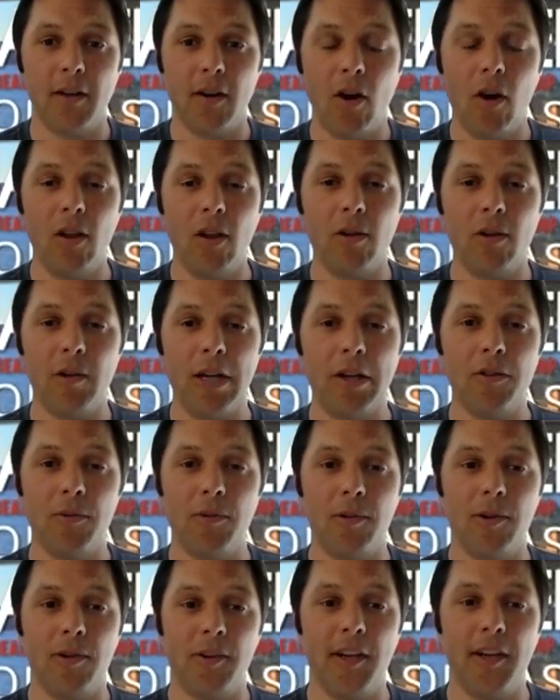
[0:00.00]
all around the
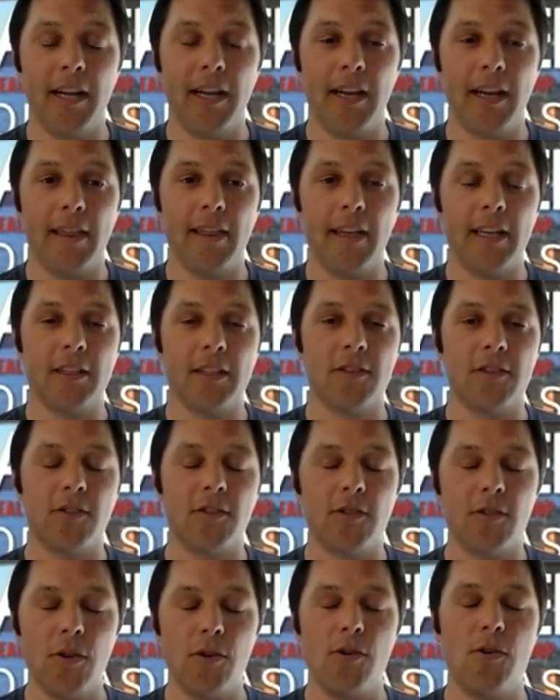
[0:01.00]
world, and I think it's
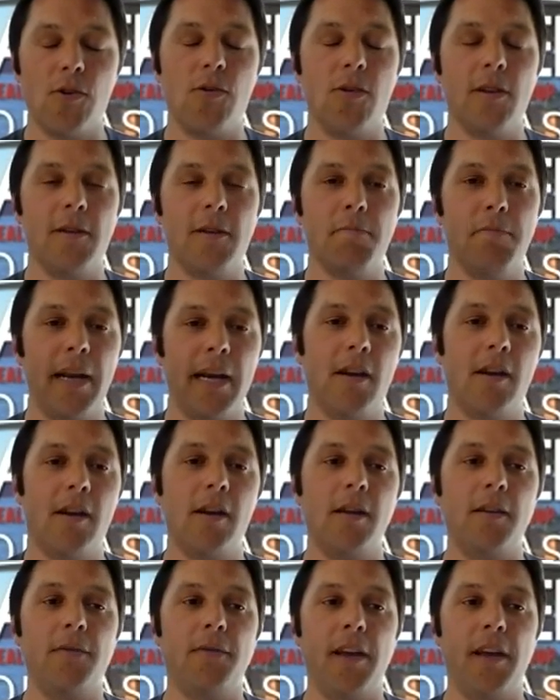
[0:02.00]
so
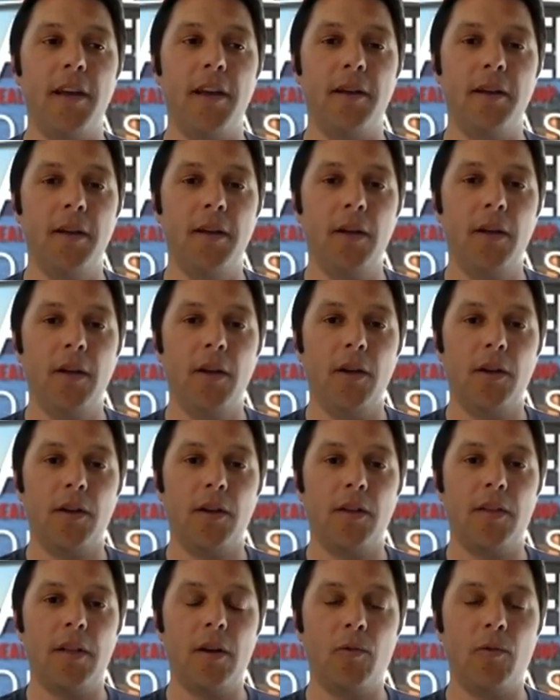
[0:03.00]
imperative
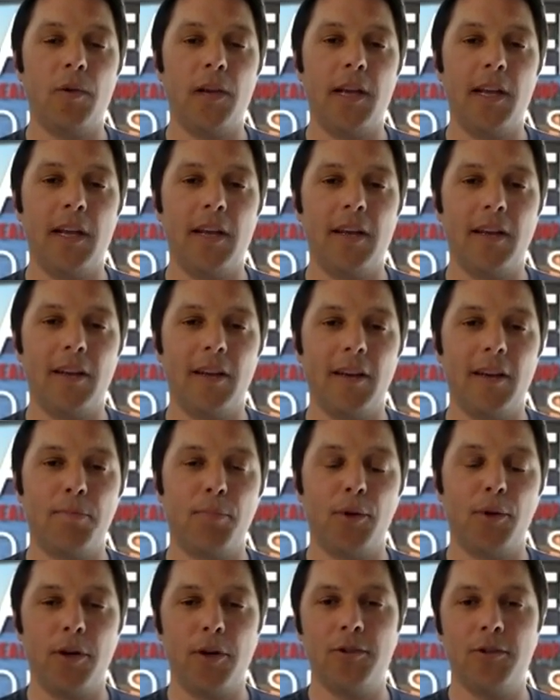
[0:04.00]
that we
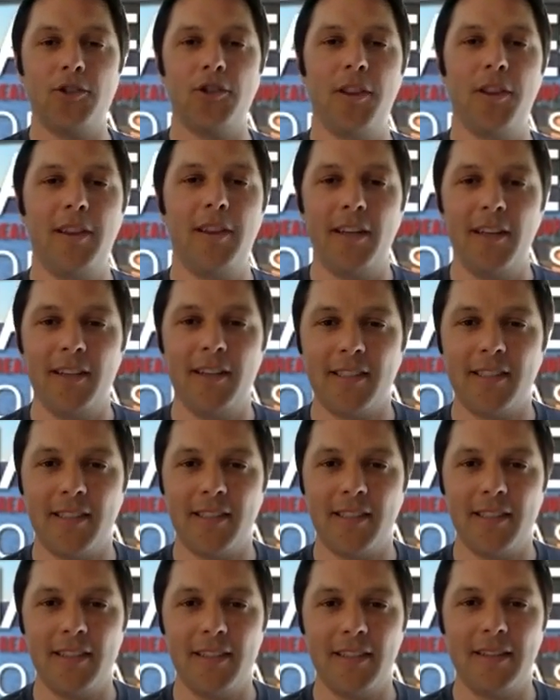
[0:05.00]
approach
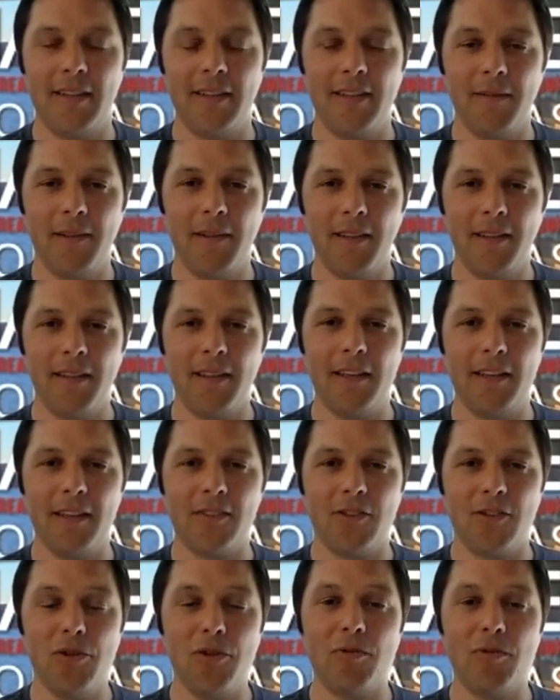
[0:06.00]
this
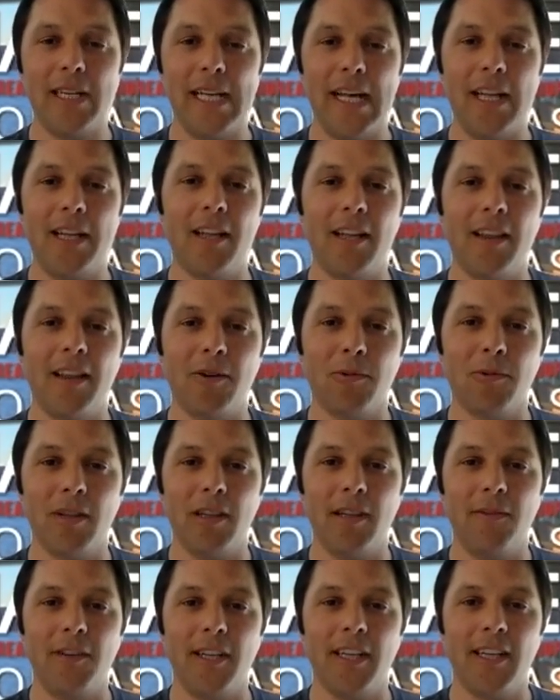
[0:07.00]
new reality that we're
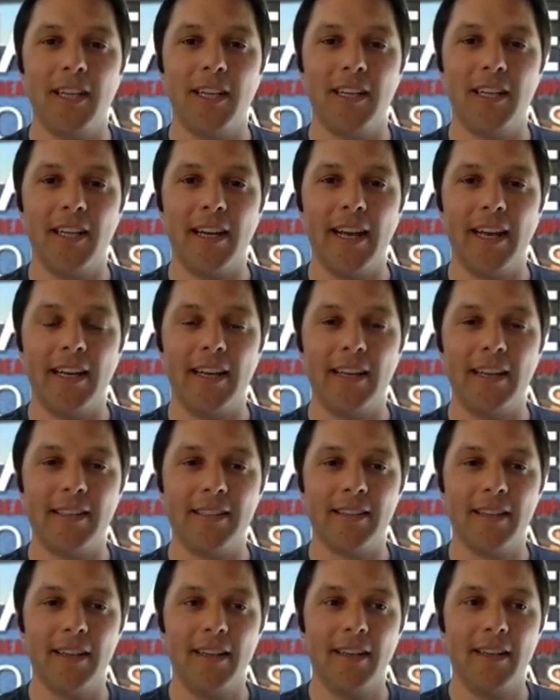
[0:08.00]
living in
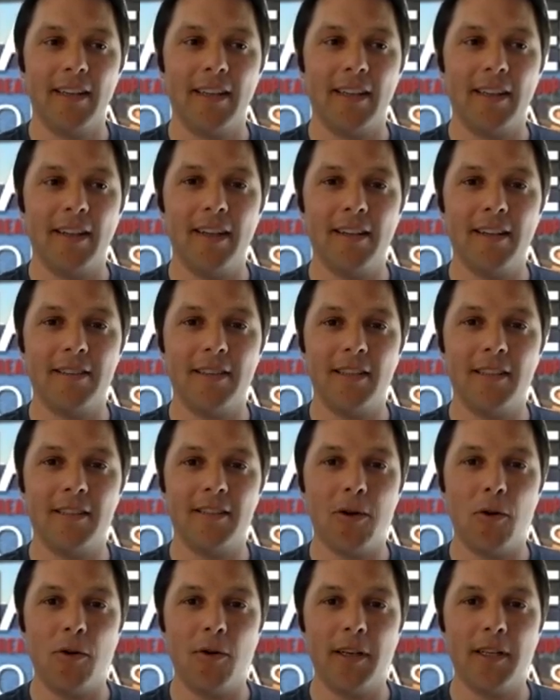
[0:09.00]
as this is
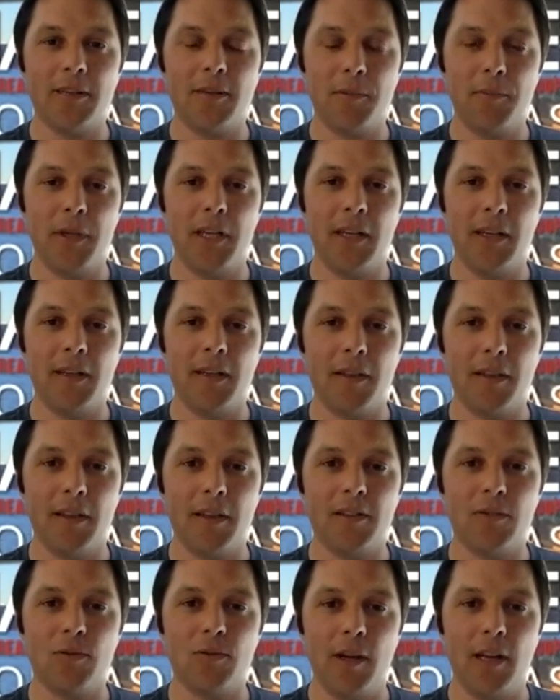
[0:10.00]
going to be
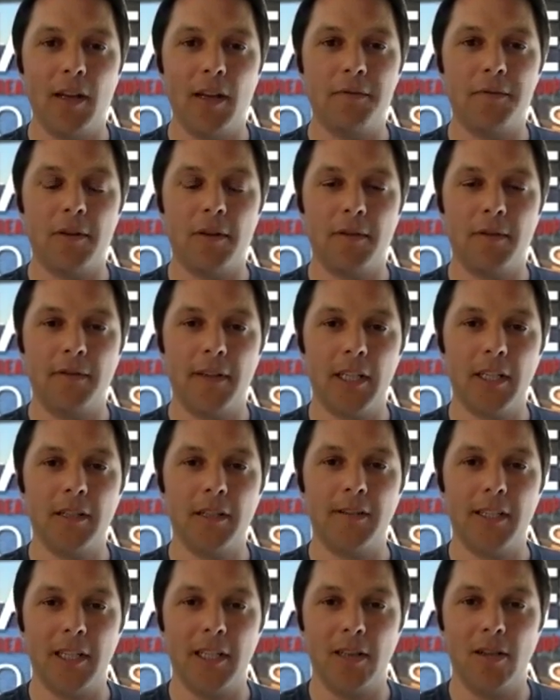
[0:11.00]
this way for a very,
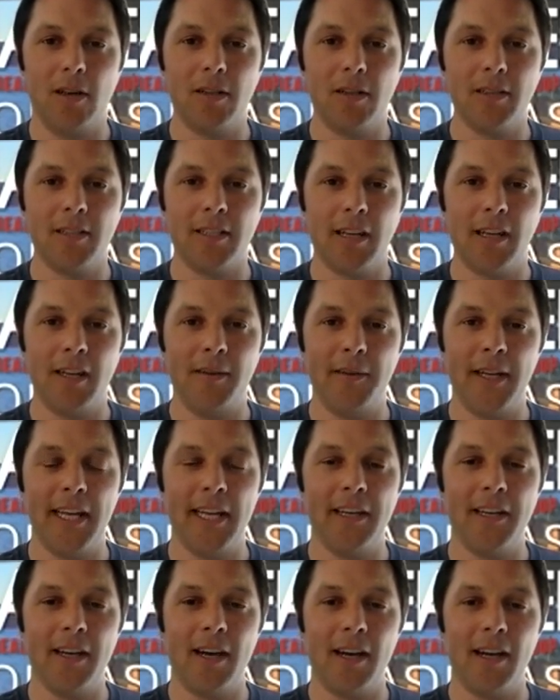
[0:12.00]
very long time,
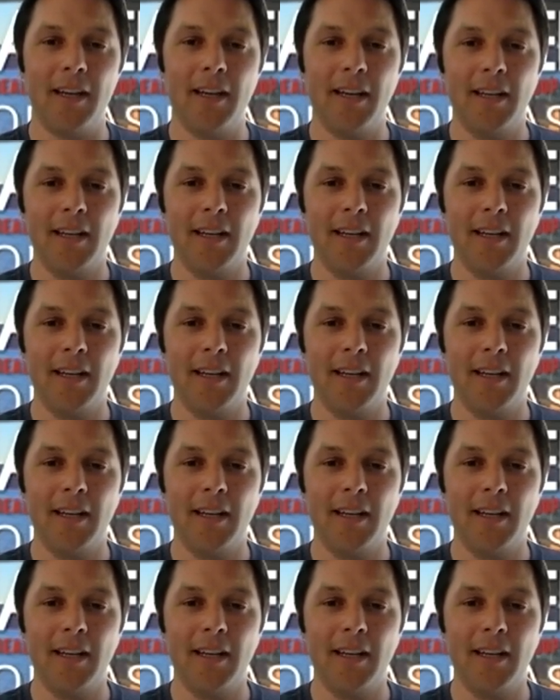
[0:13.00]
and not